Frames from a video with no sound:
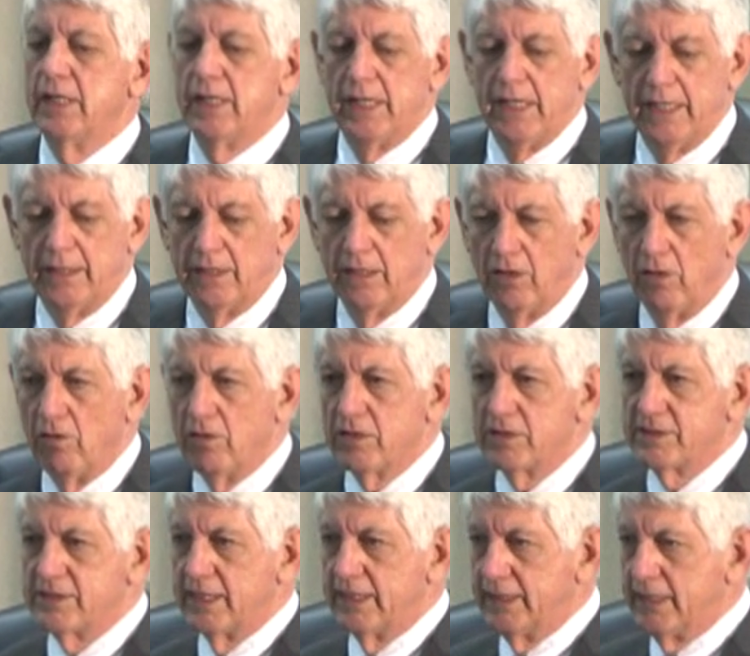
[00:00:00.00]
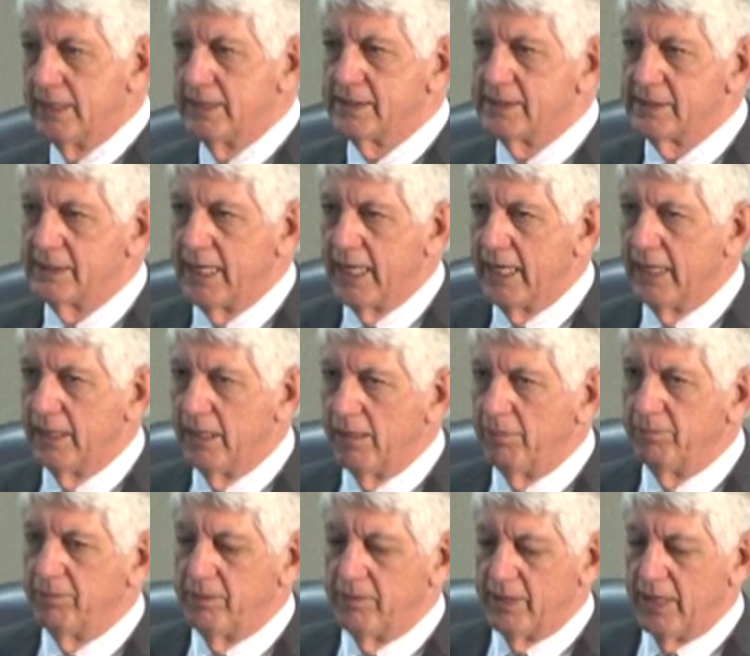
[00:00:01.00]
And the lawyers that didn't stand
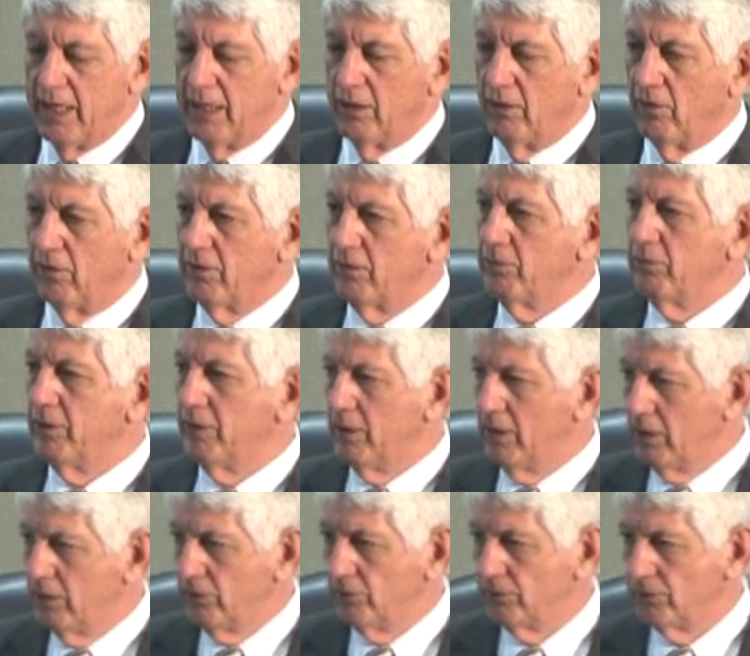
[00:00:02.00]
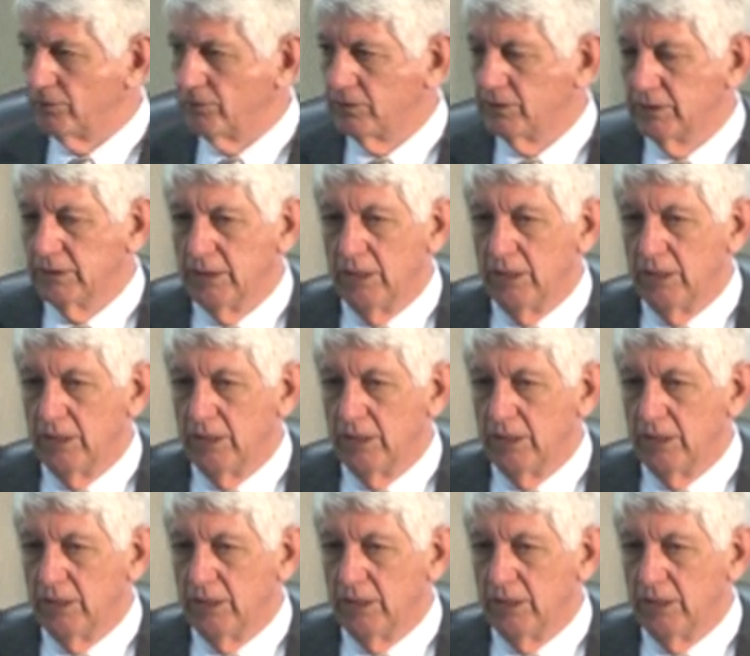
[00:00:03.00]
up to that lawyer would lose.